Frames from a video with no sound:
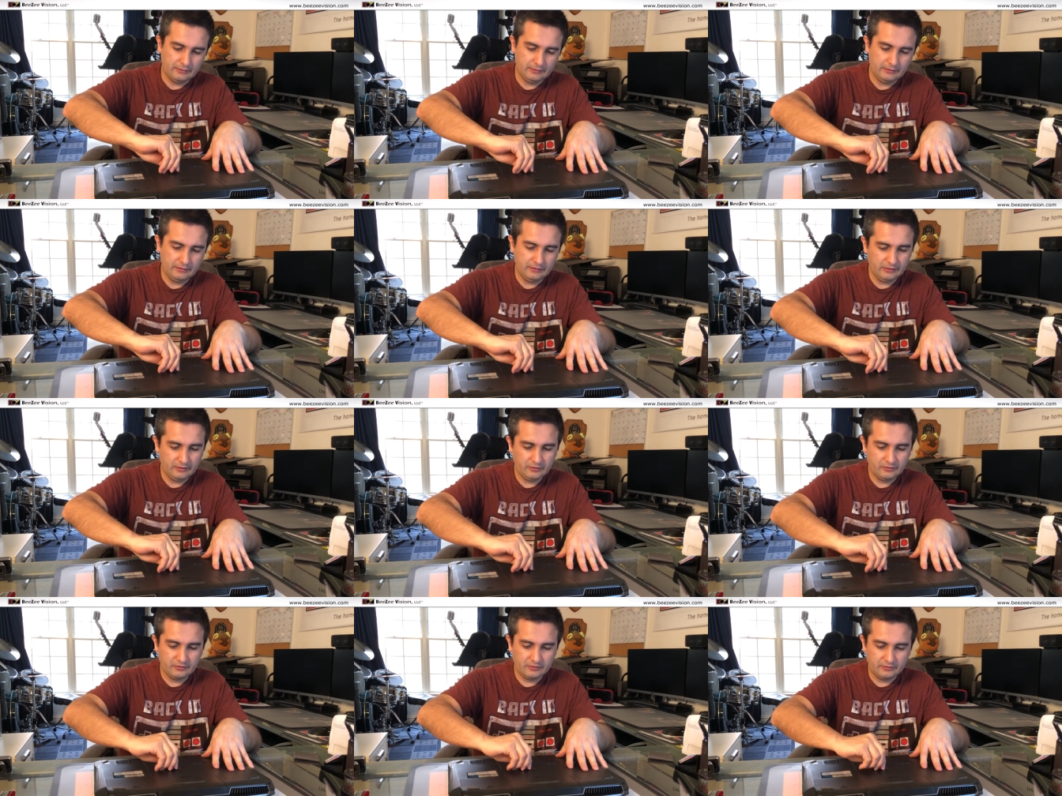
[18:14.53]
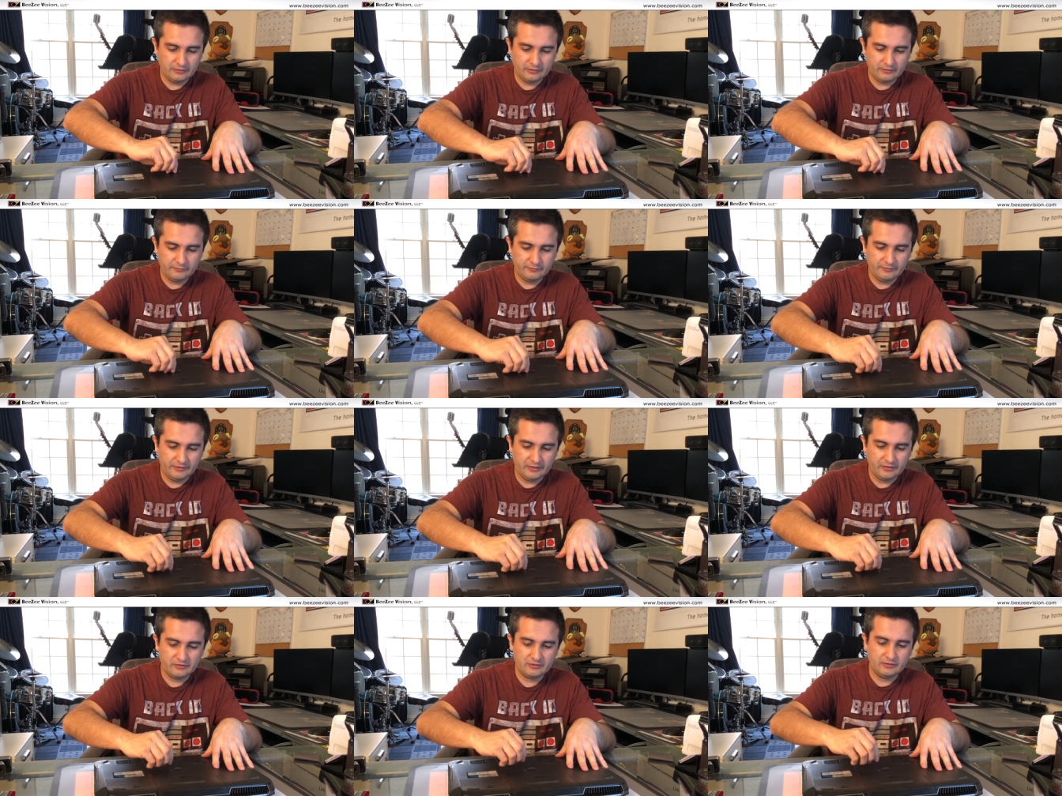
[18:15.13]
Yes, there are
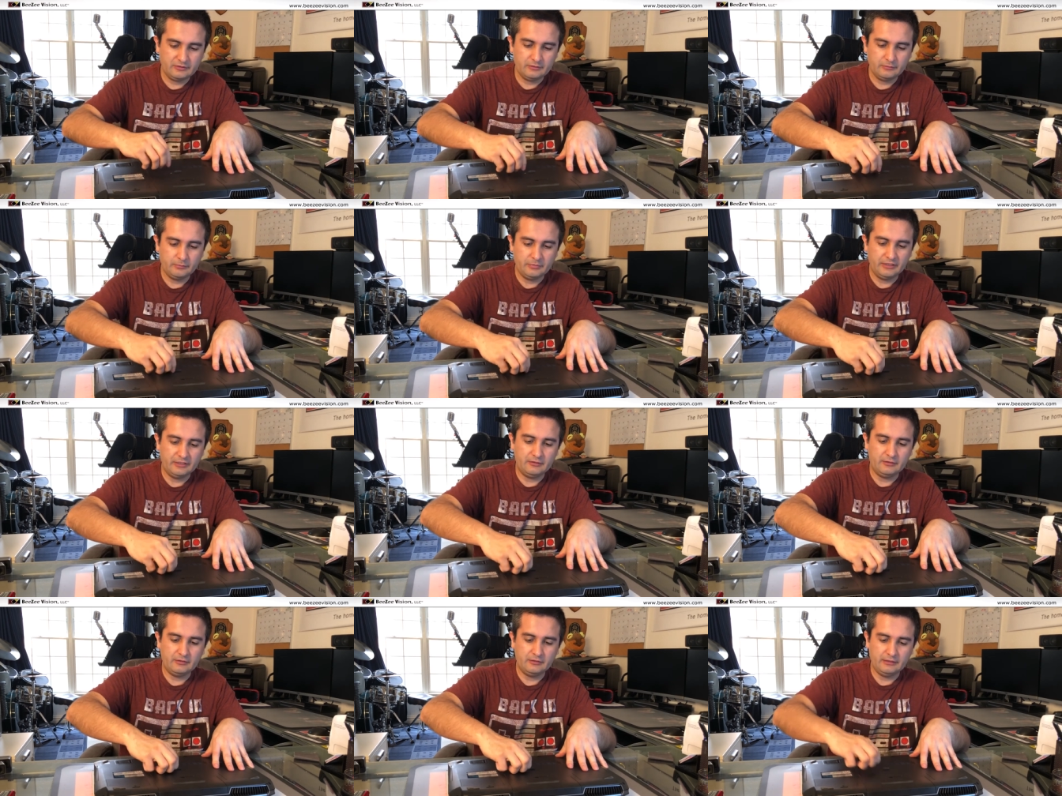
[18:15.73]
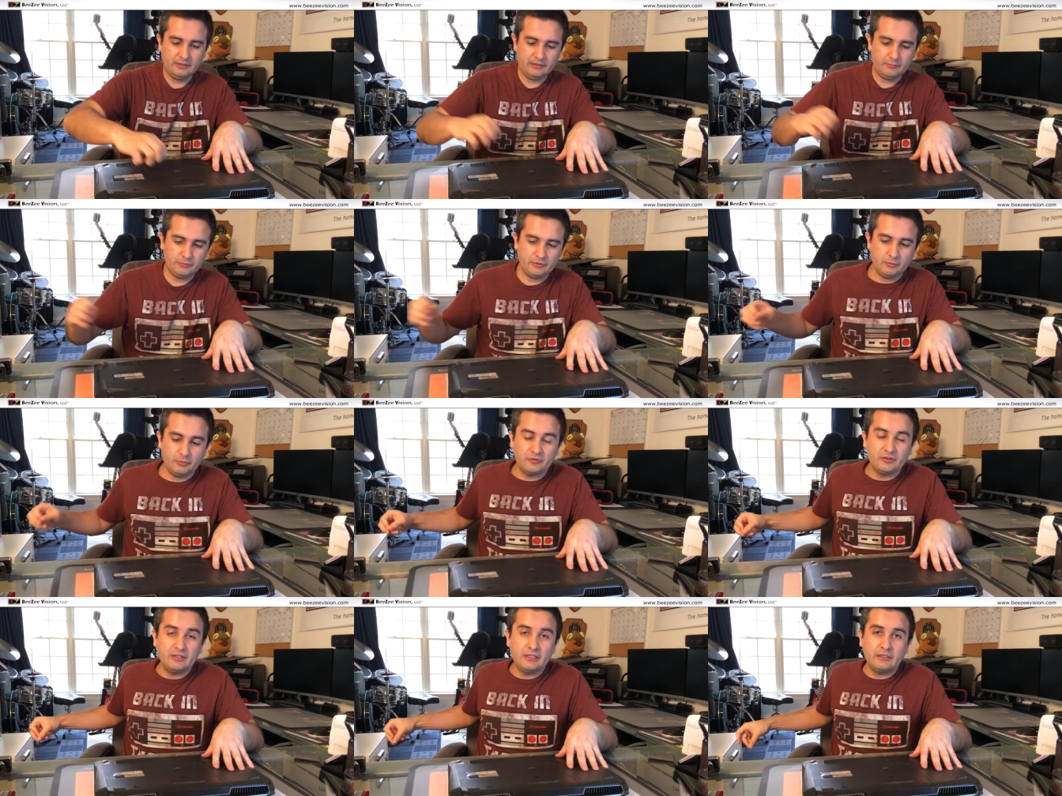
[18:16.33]
faster, better
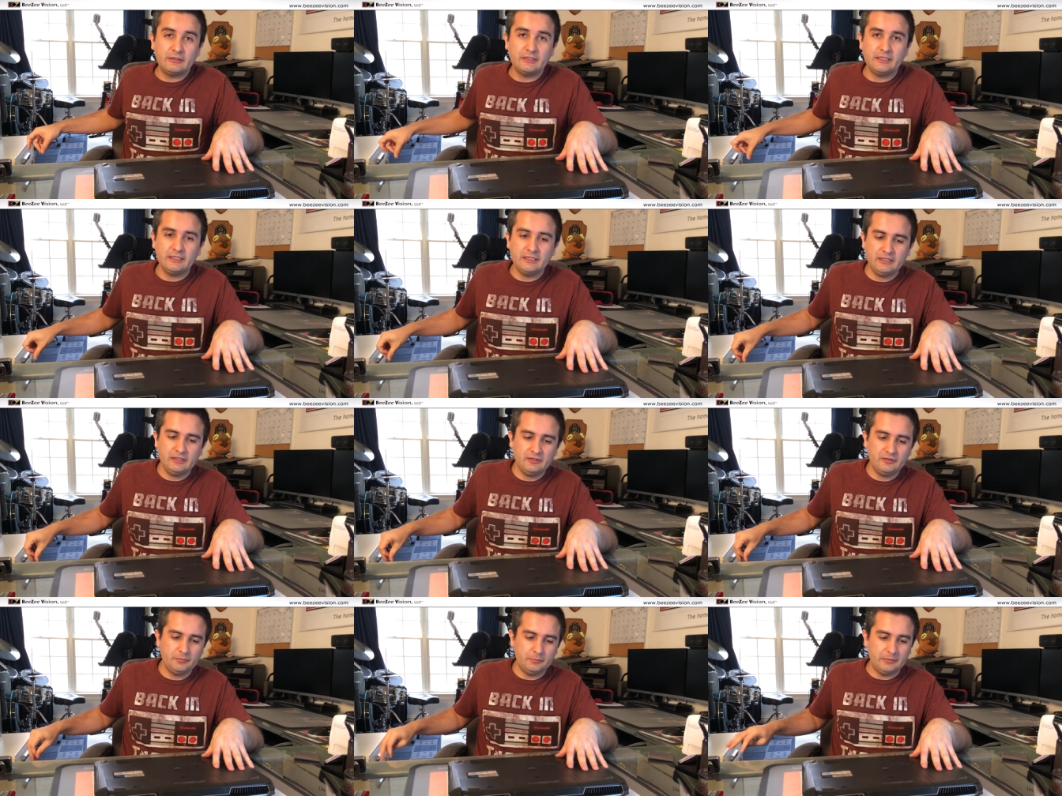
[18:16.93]
laptops nowadays,